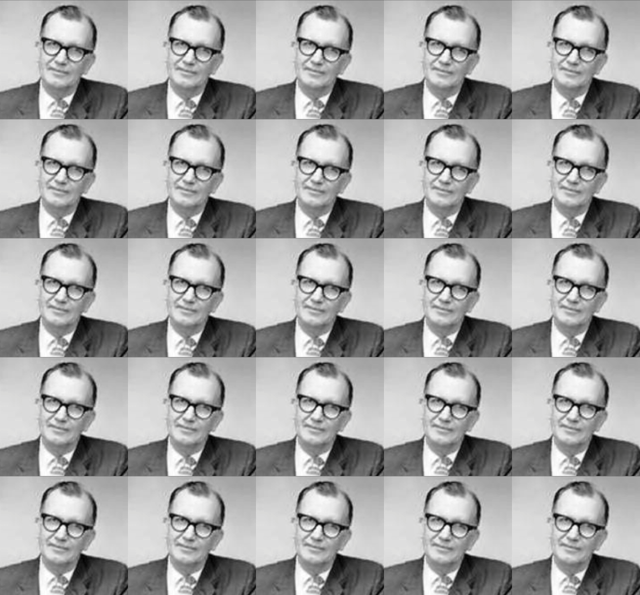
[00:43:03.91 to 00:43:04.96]

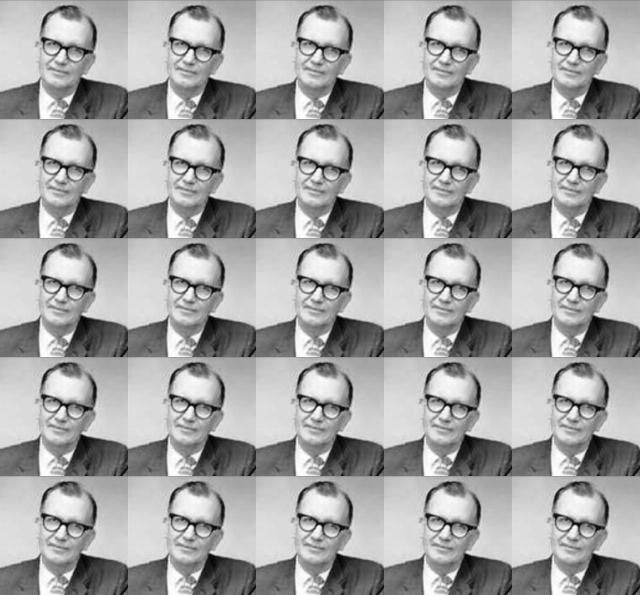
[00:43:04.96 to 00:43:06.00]

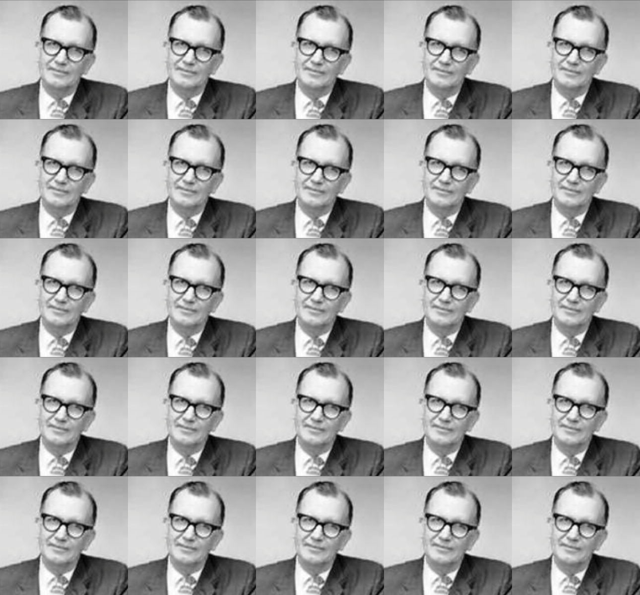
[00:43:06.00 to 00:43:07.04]

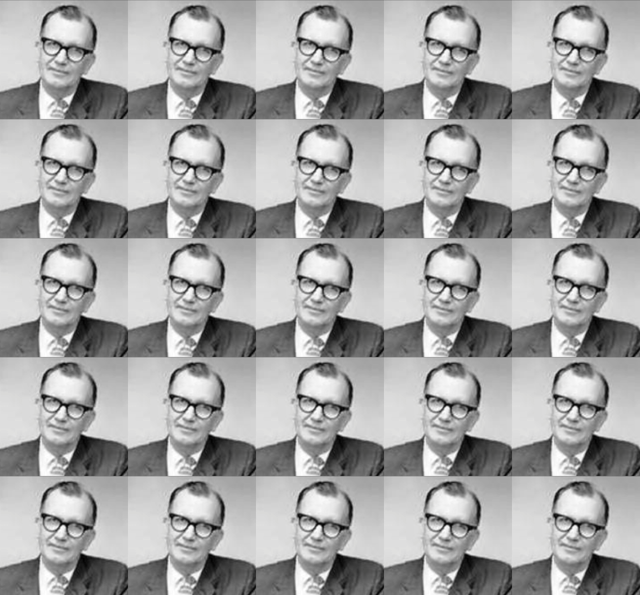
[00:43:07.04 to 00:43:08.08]

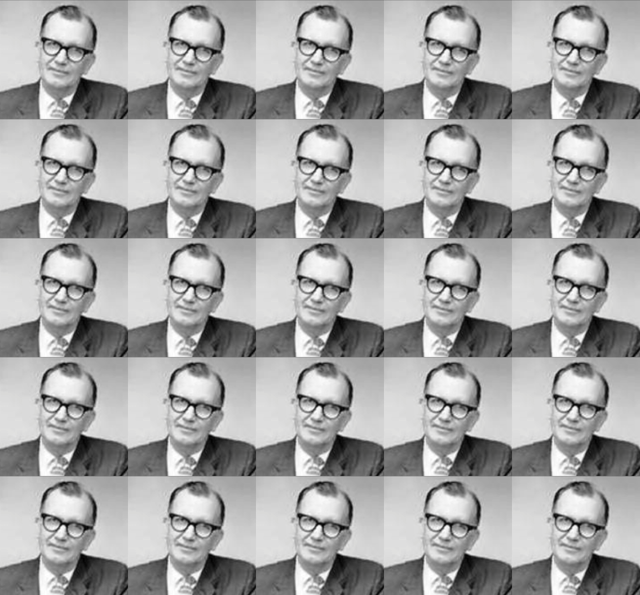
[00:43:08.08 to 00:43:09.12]

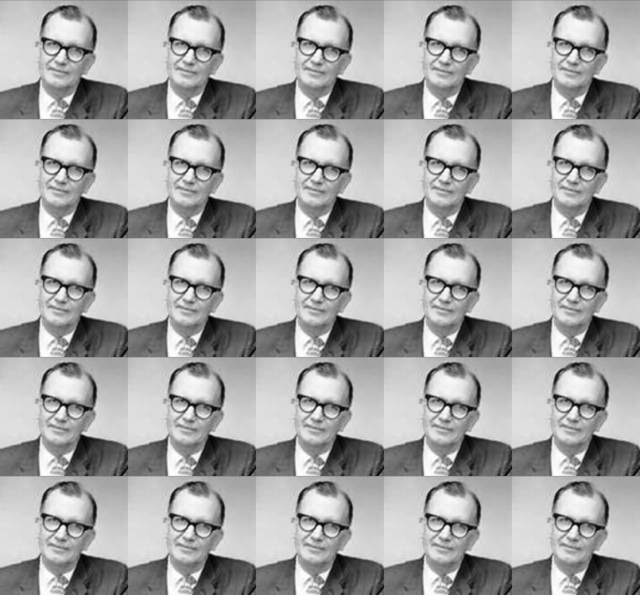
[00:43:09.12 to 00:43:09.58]
This is a still picture; no speech is visible.